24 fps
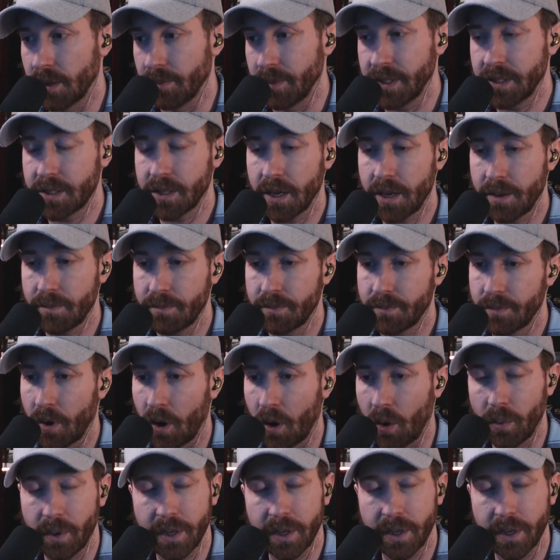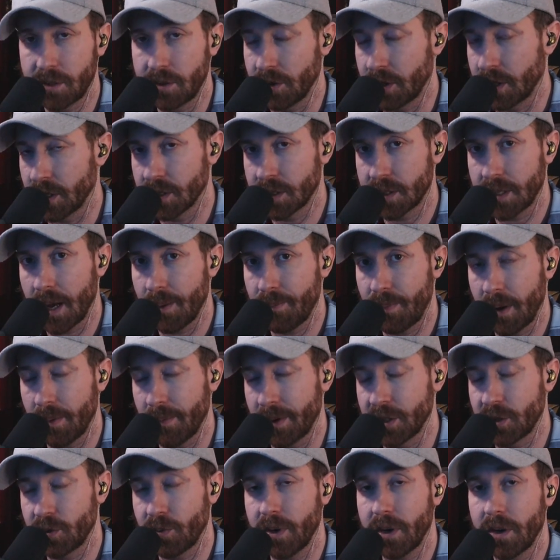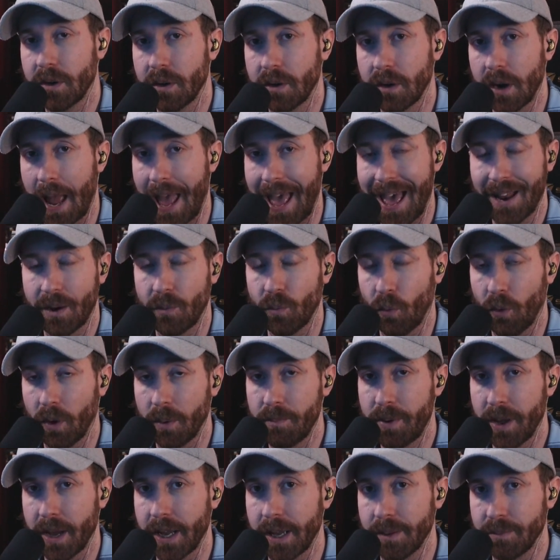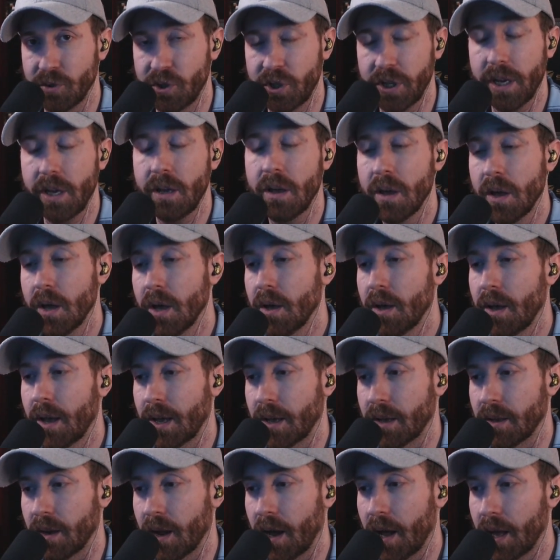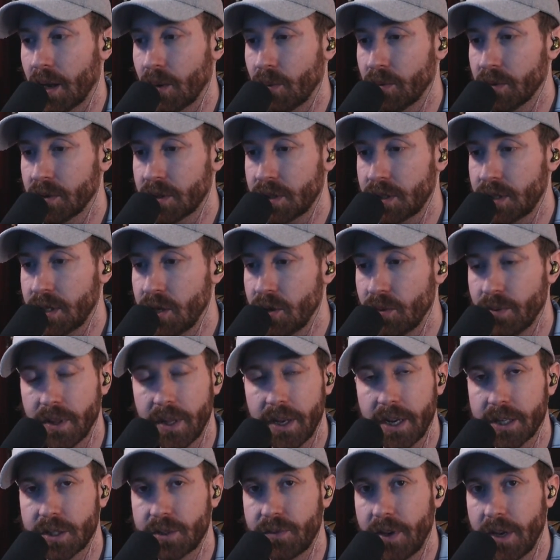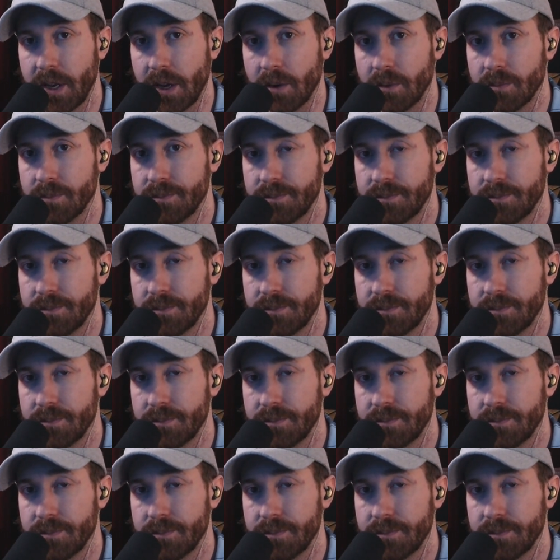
In the meantime, always, you can stop by my Twitter, at OnePegMG, and I will see you in the next video.